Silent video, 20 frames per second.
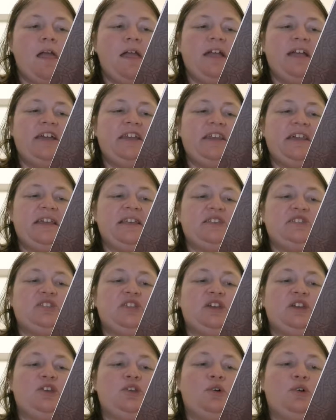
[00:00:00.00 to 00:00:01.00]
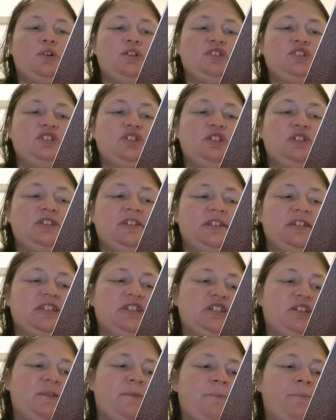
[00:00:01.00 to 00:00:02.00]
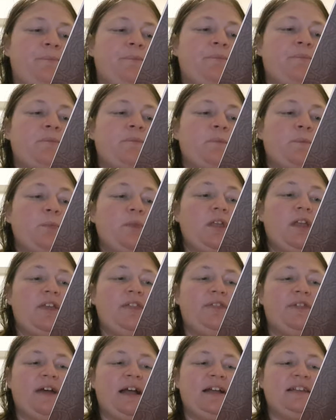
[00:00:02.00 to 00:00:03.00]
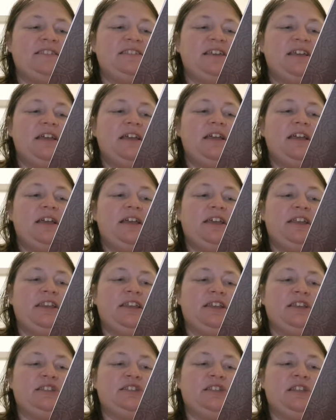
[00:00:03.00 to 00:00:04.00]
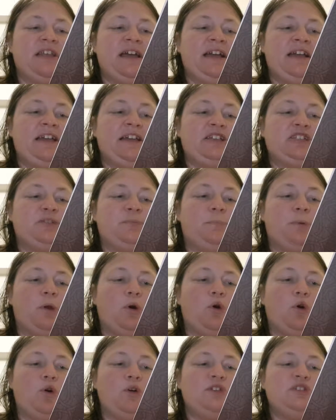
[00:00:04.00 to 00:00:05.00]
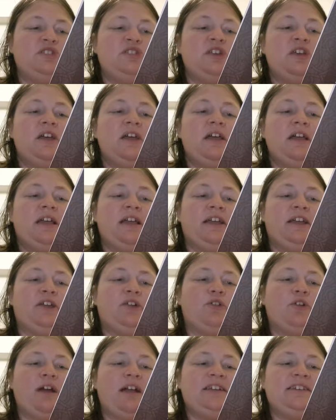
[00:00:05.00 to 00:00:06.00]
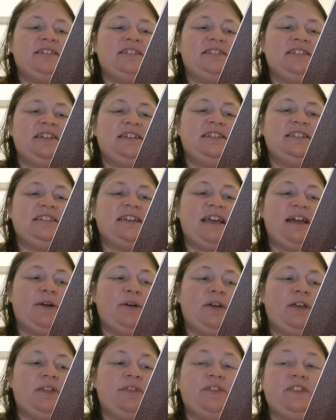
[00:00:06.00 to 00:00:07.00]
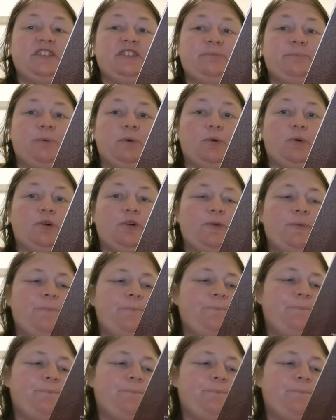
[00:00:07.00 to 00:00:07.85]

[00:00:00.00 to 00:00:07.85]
It is the Norse tradition that explores in greater detail in this book.